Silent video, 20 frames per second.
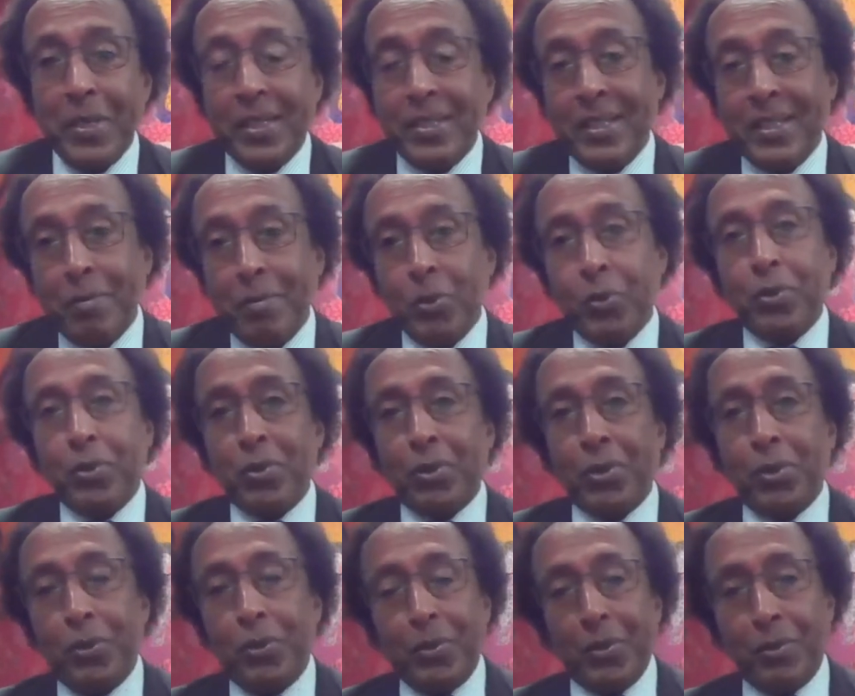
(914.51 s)
And I'm on the
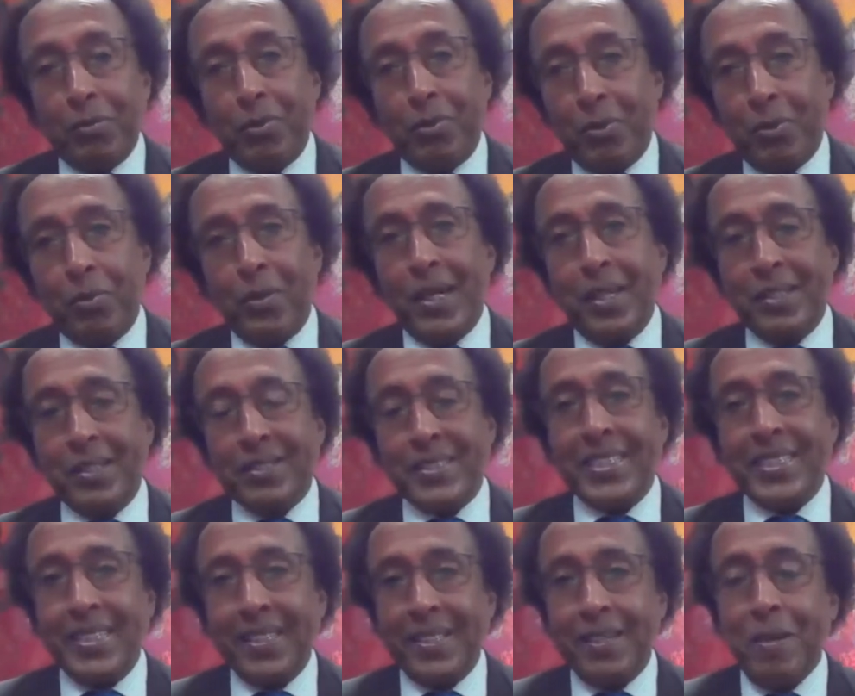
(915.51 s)
record for a while
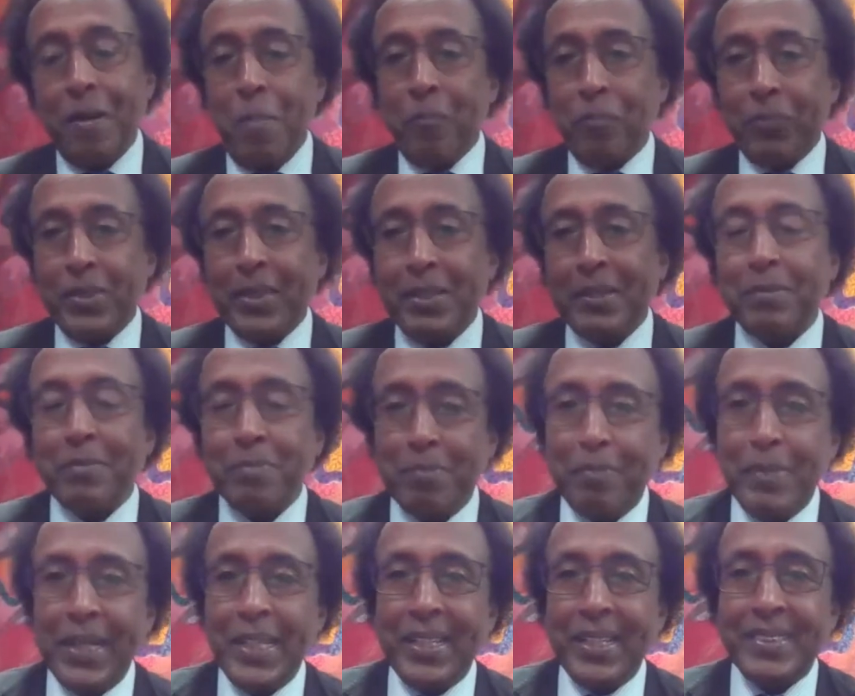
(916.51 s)
saying
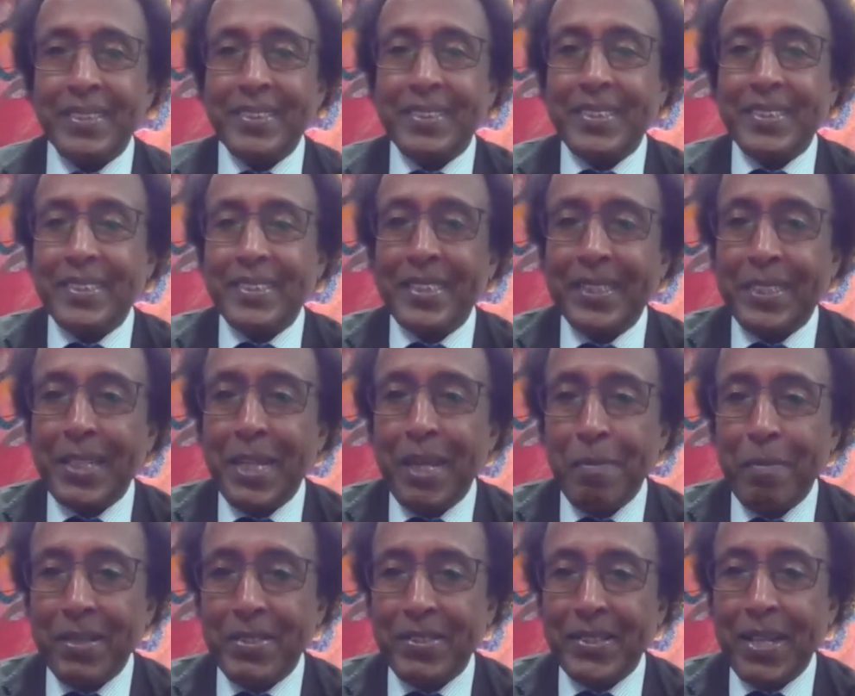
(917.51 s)
banks, that their
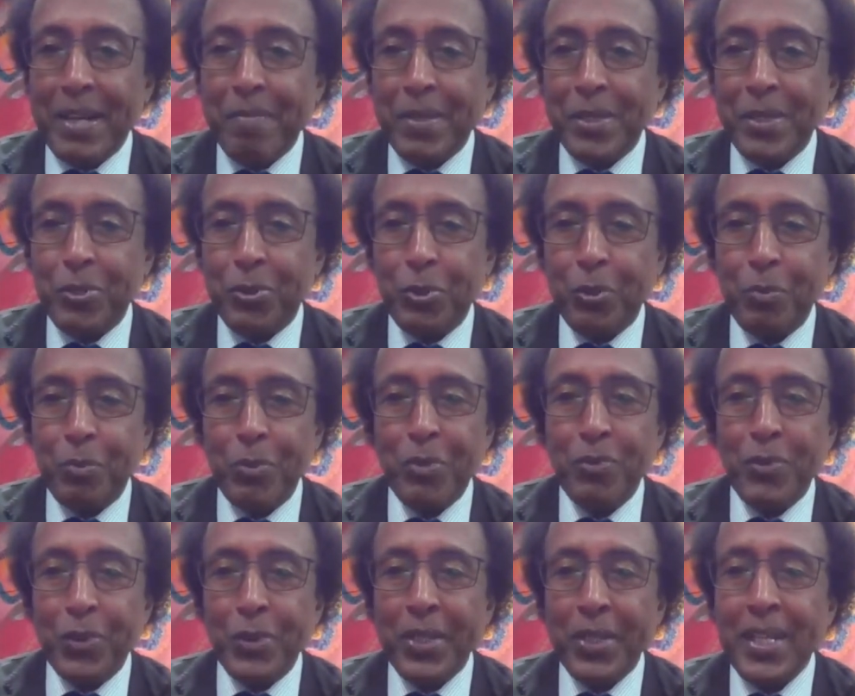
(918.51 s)
time has come and they should
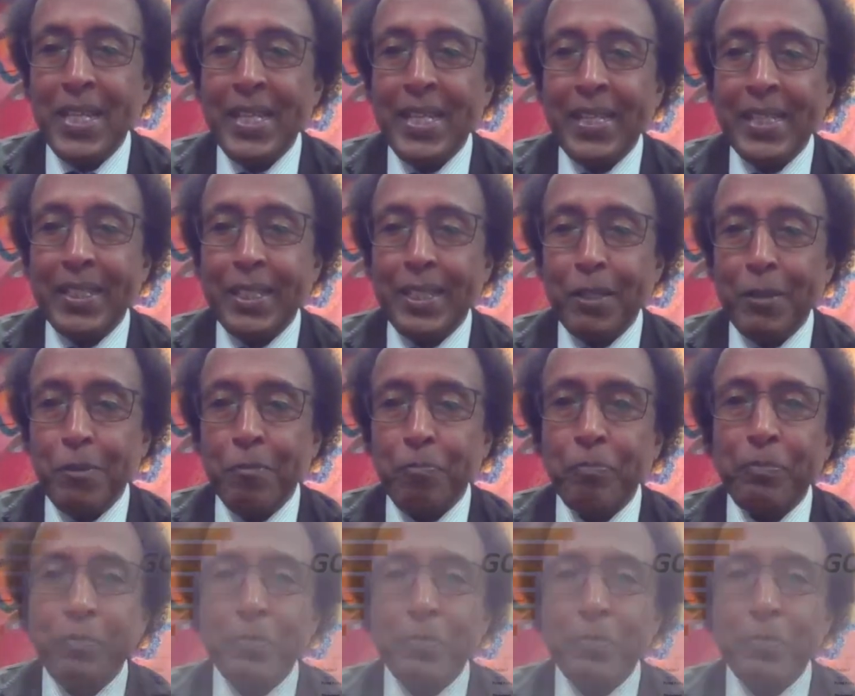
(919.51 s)
move on. Now,